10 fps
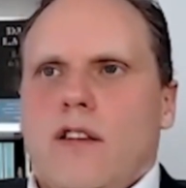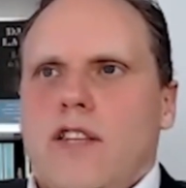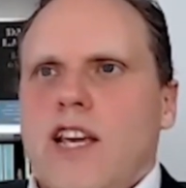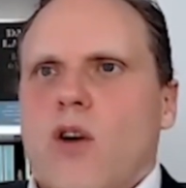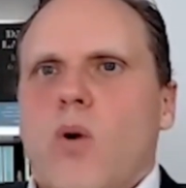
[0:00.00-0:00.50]

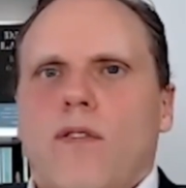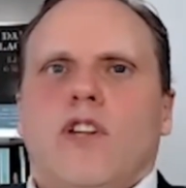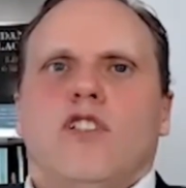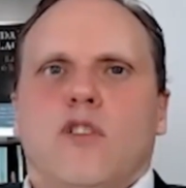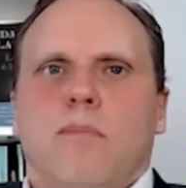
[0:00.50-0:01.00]
the
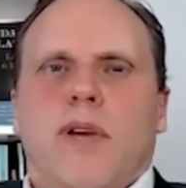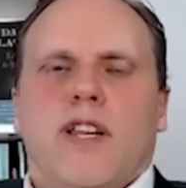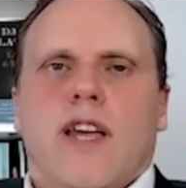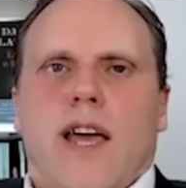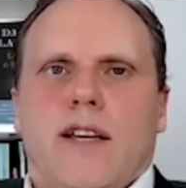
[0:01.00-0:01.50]
equivalent of
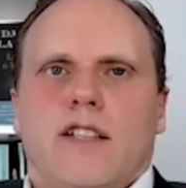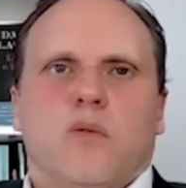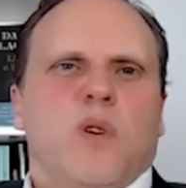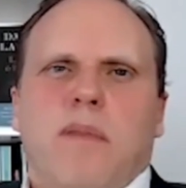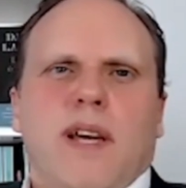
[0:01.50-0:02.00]
Bill
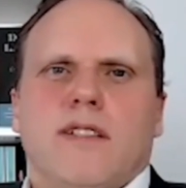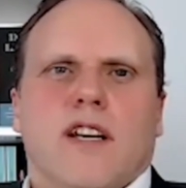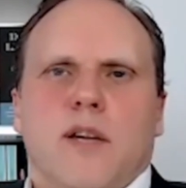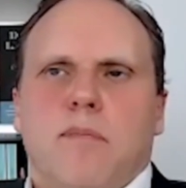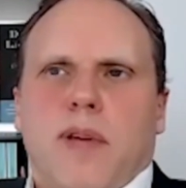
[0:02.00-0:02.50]
Gates would
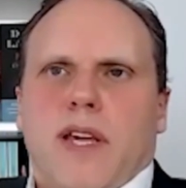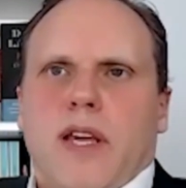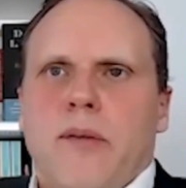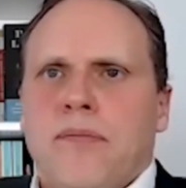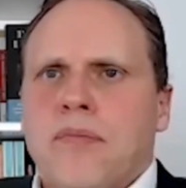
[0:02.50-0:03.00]
basically
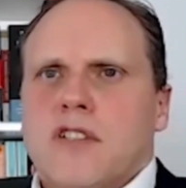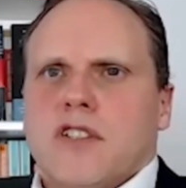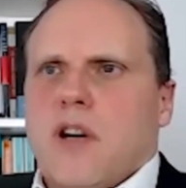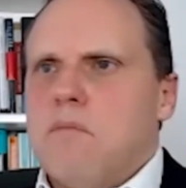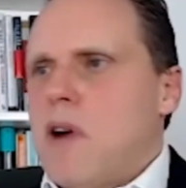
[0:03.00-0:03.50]
be
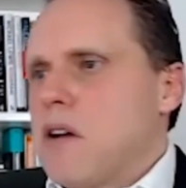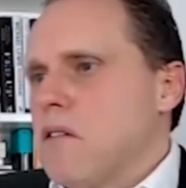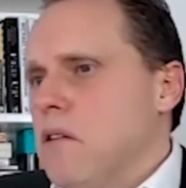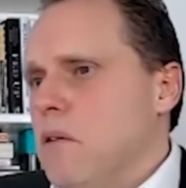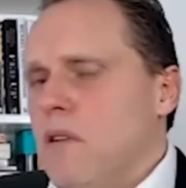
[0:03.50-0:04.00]
some, I
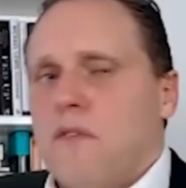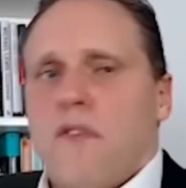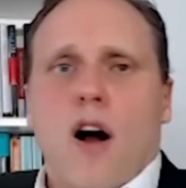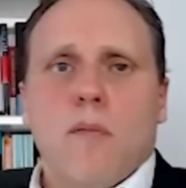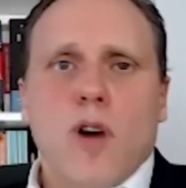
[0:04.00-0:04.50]
don't know,
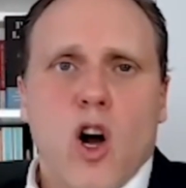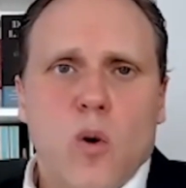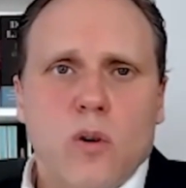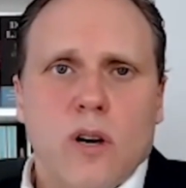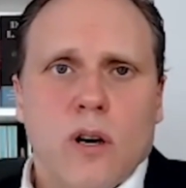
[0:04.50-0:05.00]
farm
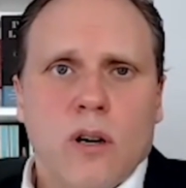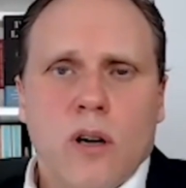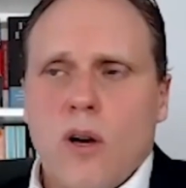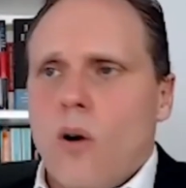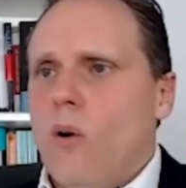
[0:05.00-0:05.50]
owner
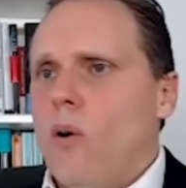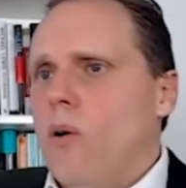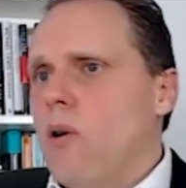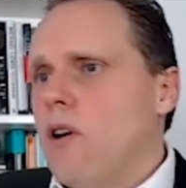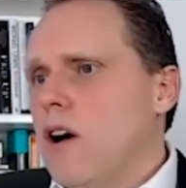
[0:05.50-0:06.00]

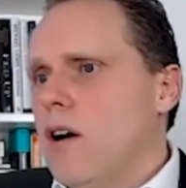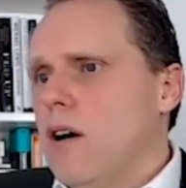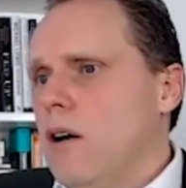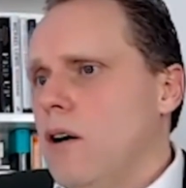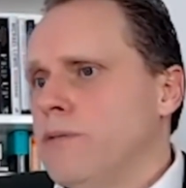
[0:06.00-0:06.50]

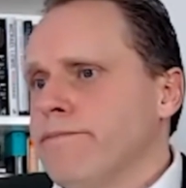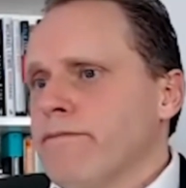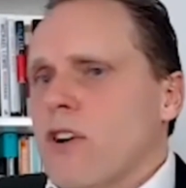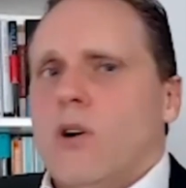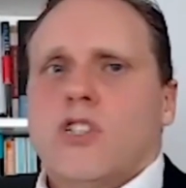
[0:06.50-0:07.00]
or
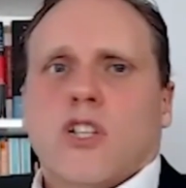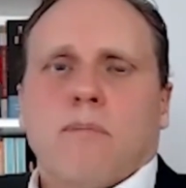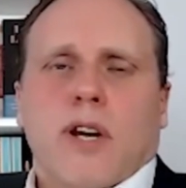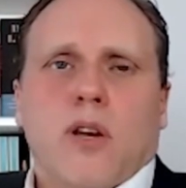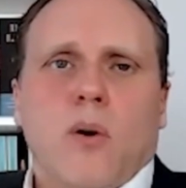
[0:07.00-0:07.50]

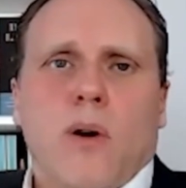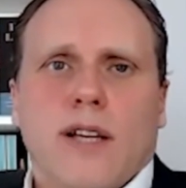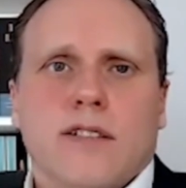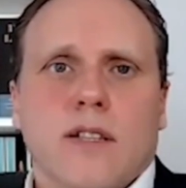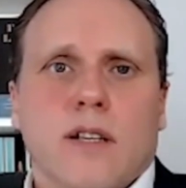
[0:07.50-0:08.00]
somebody who
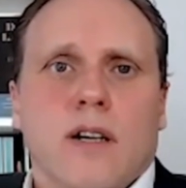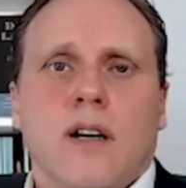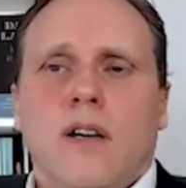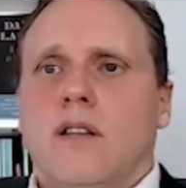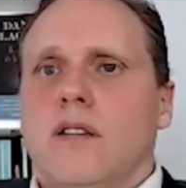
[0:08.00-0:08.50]
has the